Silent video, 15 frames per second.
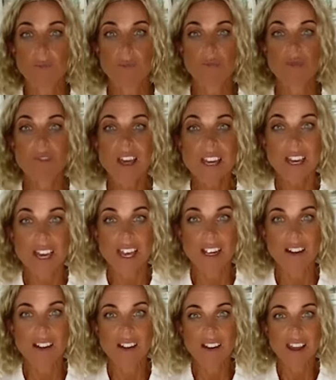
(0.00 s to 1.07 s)
of
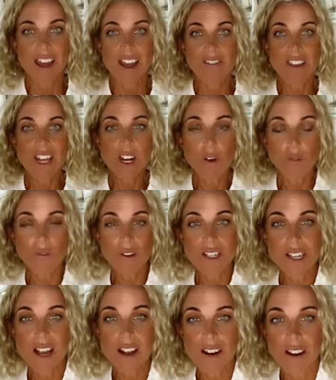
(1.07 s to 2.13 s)
thinking, and then all of a
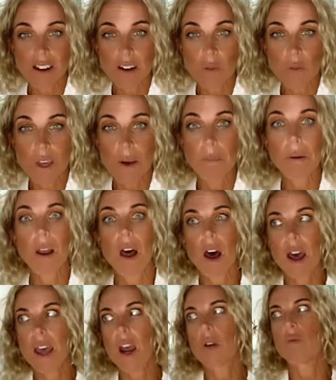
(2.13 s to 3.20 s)
sudden we
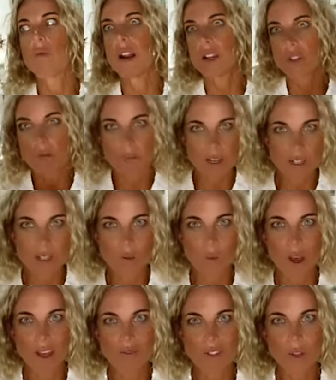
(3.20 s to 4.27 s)
apply a regimented
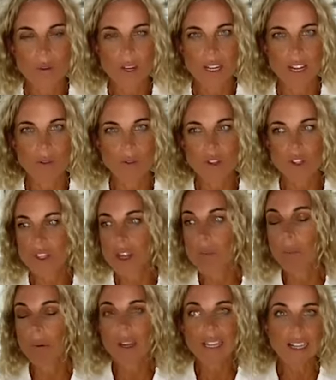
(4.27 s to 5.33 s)
way of doing it, which
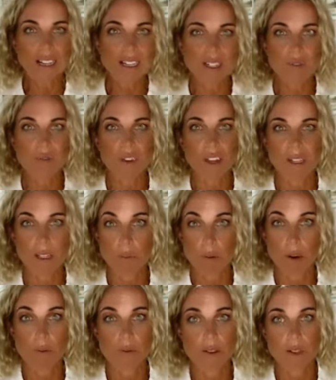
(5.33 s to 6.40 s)
completely defeats the
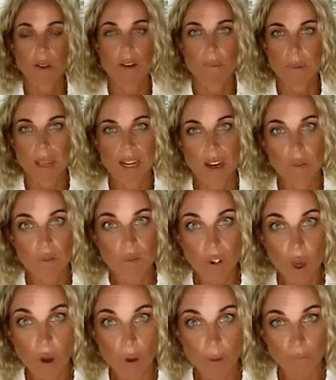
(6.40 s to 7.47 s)
purpose of being in
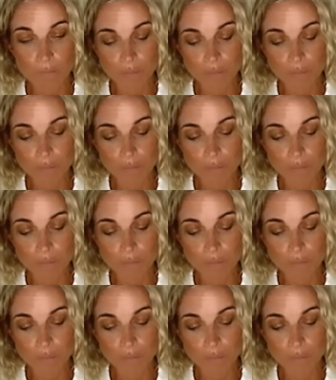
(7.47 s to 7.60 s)
flow.